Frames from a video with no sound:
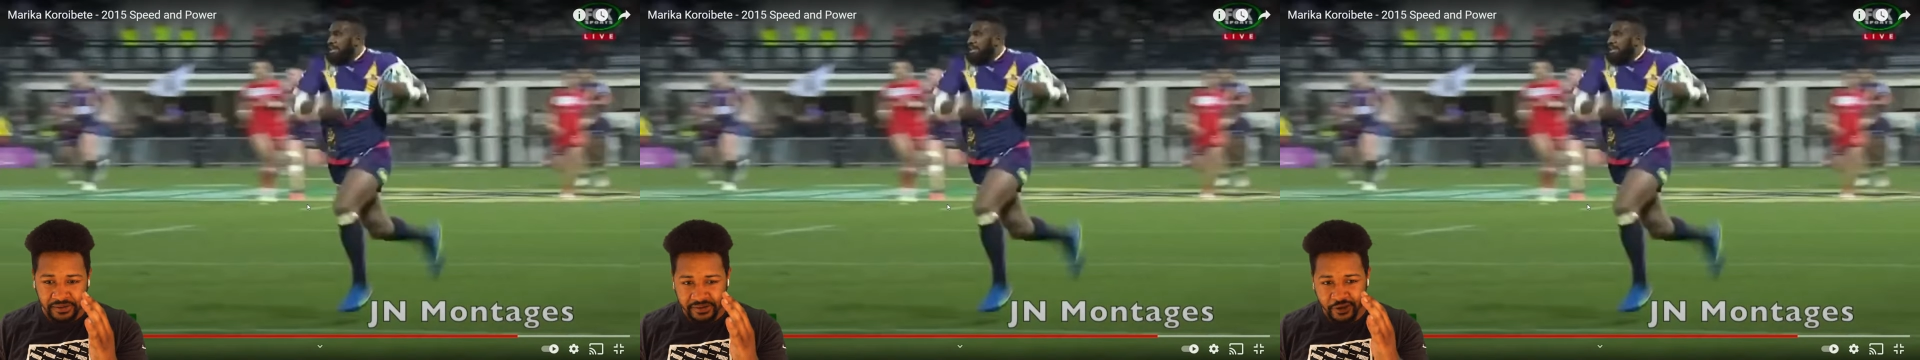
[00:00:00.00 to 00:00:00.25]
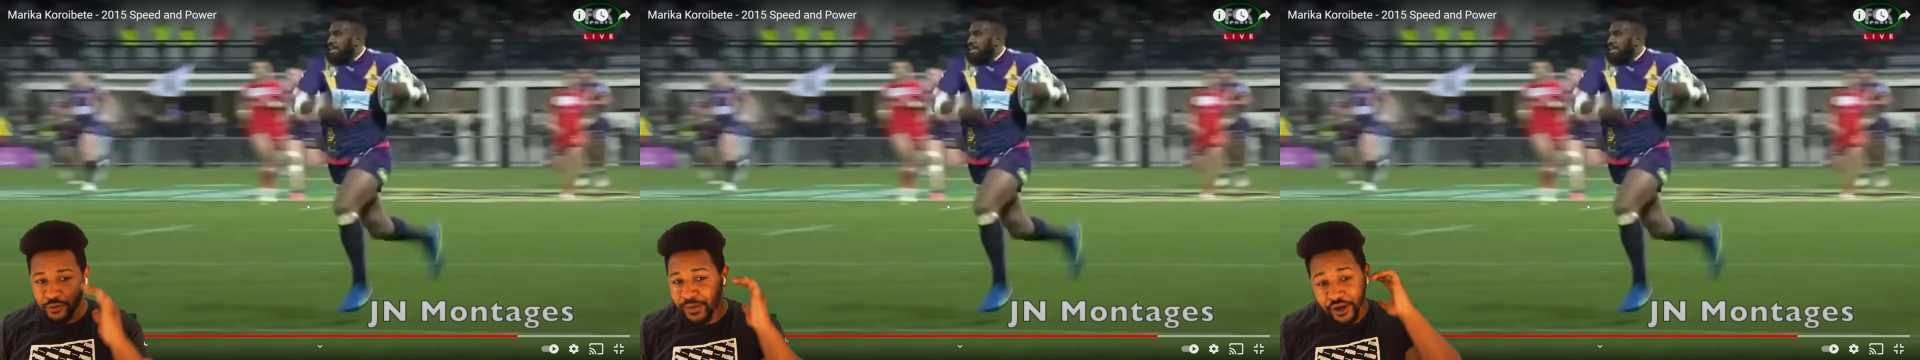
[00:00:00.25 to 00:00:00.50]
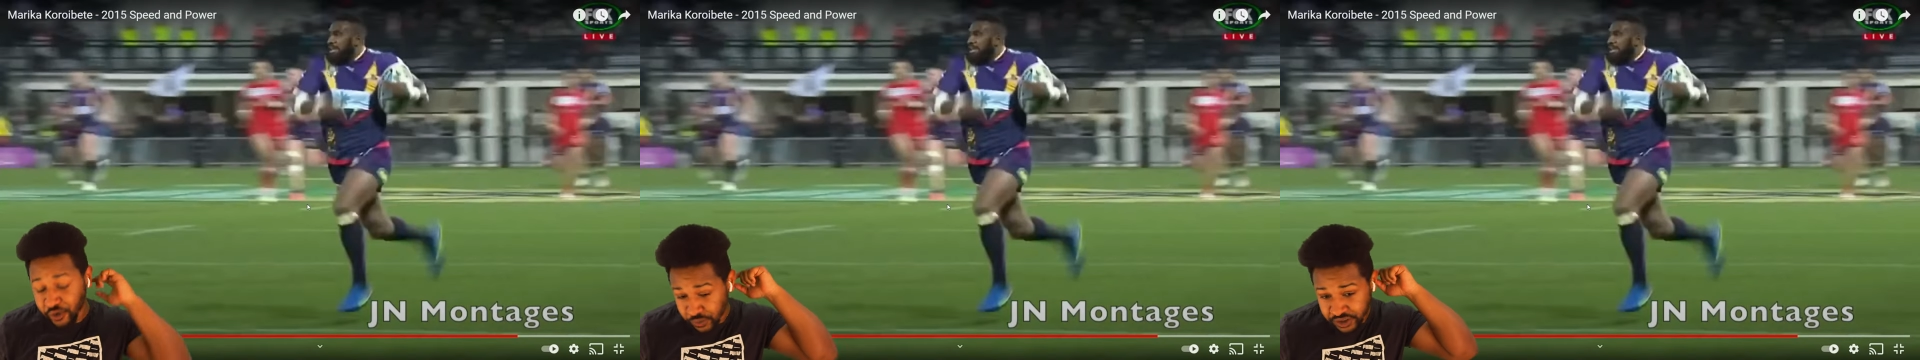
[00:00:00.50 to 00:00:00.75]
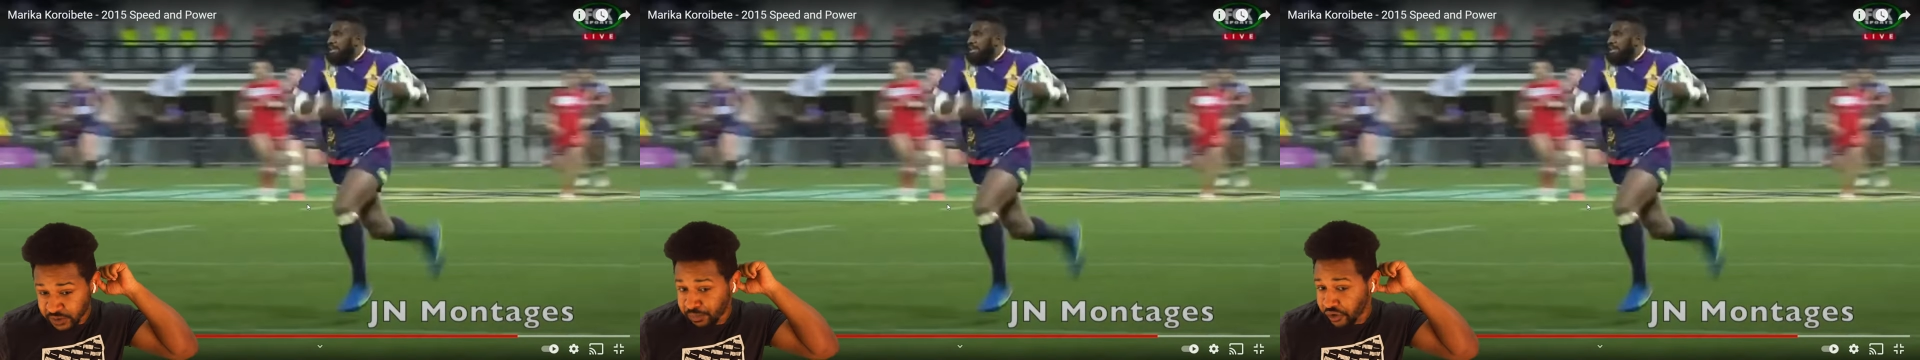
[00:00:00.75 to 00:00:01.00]
It don't matter
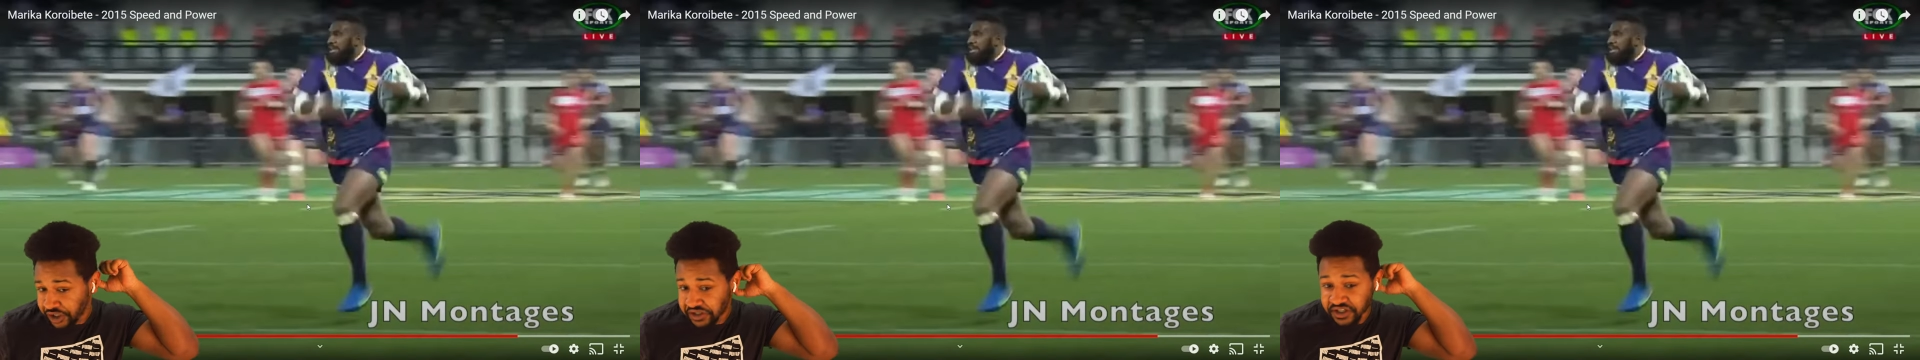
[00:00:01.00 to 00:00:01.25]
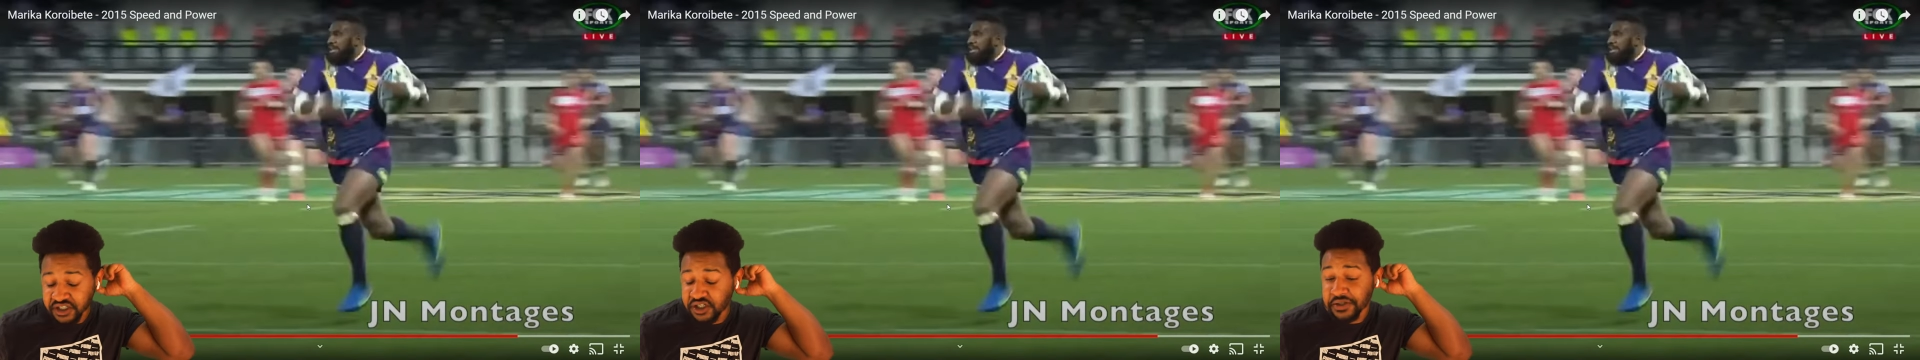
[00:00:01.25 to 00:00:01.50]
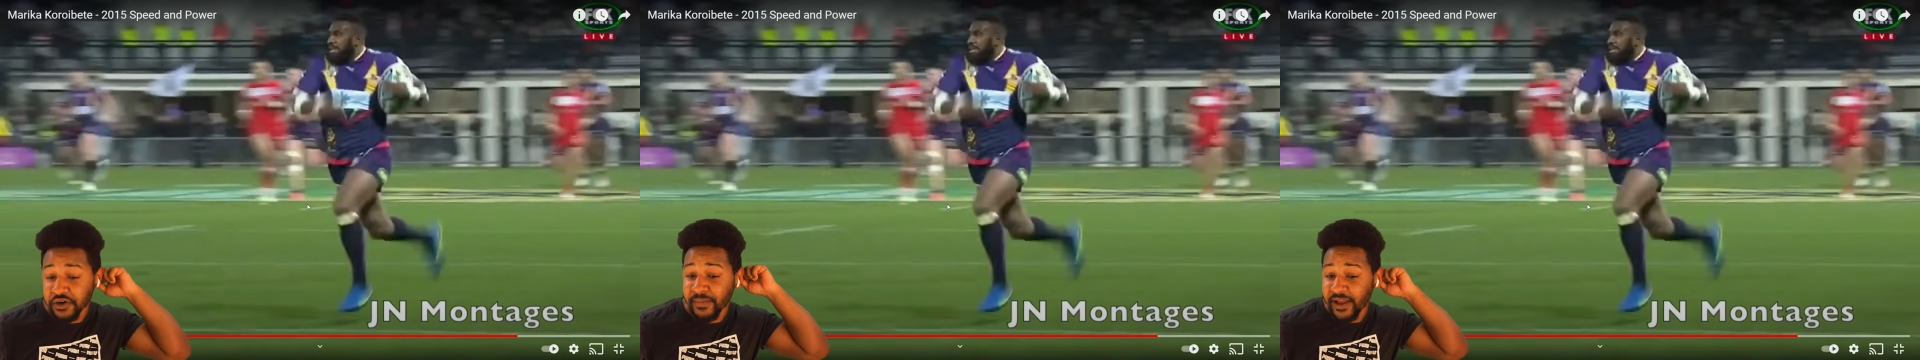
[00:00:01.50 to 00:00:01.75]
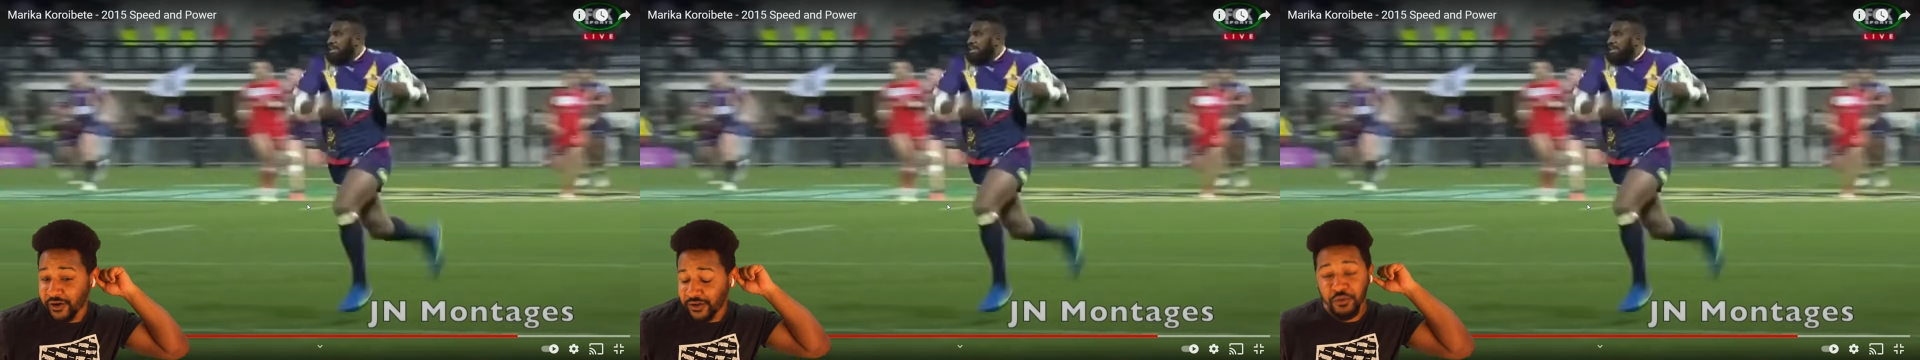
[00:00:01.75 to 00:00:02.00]
what sport it is, it don't matter.